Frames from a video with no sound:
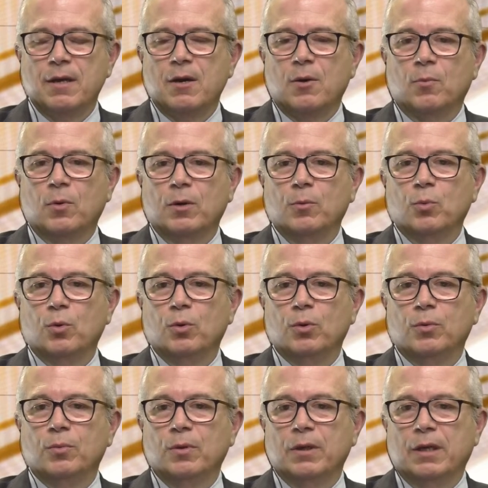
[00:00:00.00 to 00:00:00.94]
one
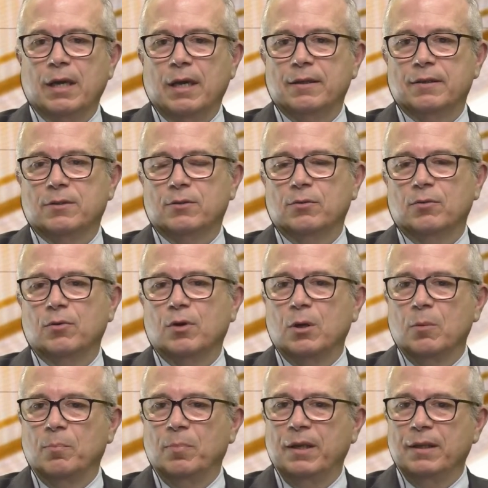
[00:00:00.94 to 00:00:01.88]
will get to
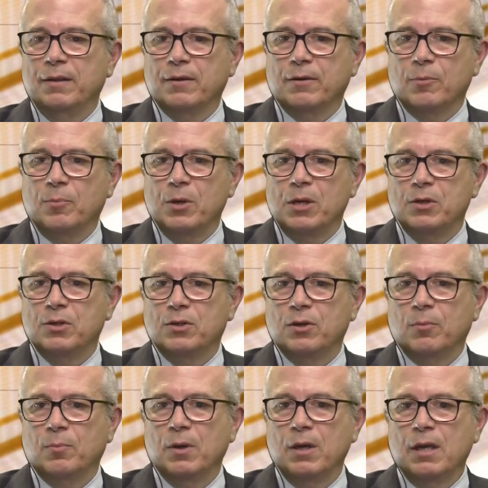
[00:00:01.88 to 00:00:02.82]
complete their
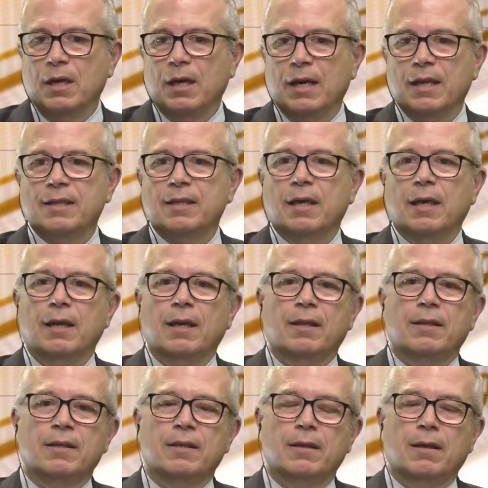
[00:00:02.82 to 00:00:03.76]
apprenticeship, and
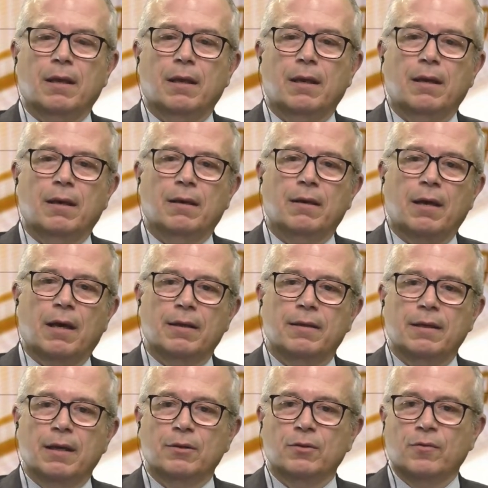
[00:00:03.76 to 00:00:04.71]
at
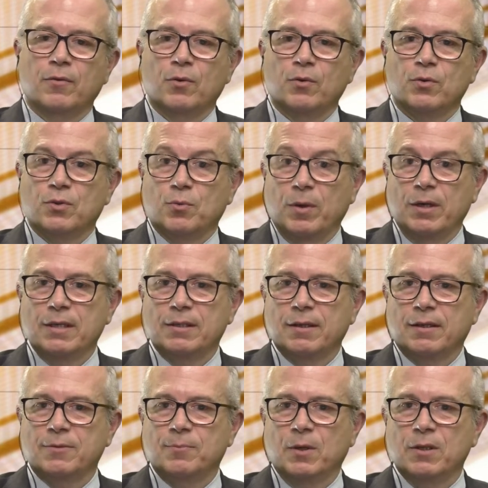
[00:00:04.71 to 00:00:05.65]
the end of those
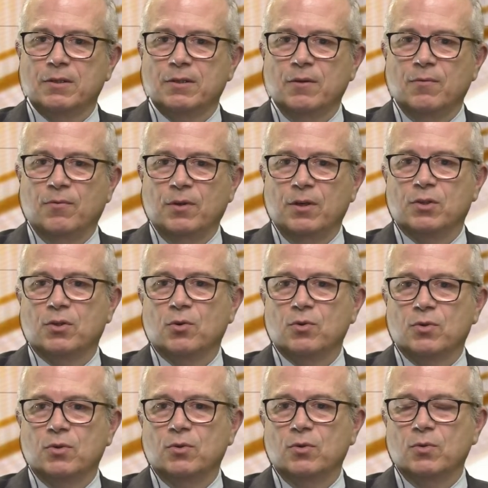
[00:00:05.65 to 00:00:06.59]
26 months, if they
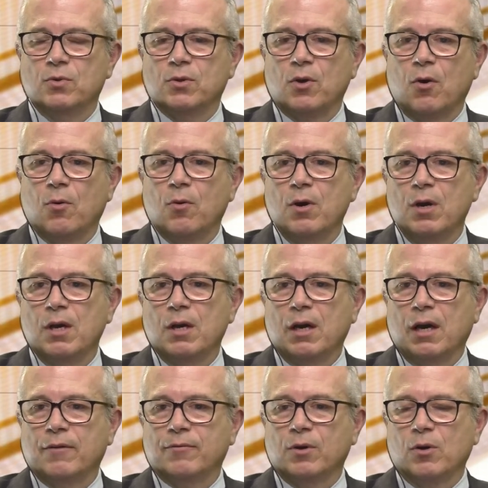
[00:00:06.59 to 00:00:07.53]
chose to do so
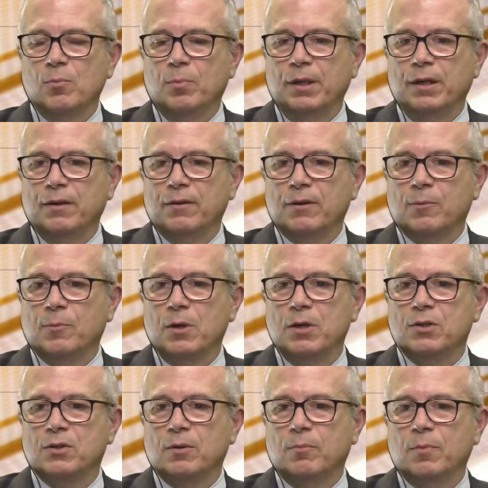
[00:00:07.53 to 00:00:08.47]
after completing the
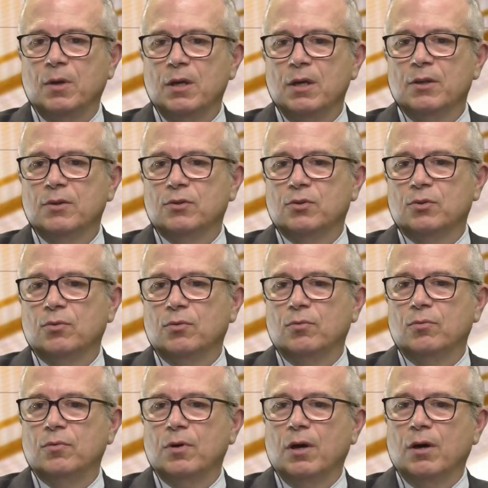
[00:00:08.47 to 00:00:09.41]
apprenticeship,
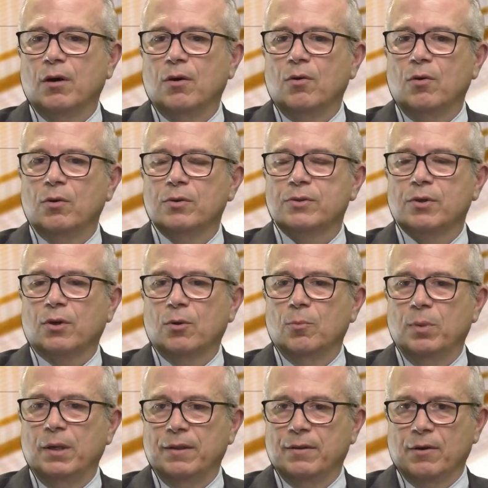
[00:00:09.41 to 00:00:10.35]
to also
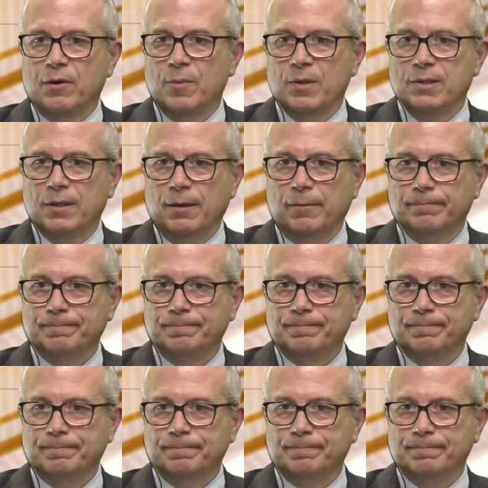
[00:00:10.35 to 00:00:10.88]
complete their MSc.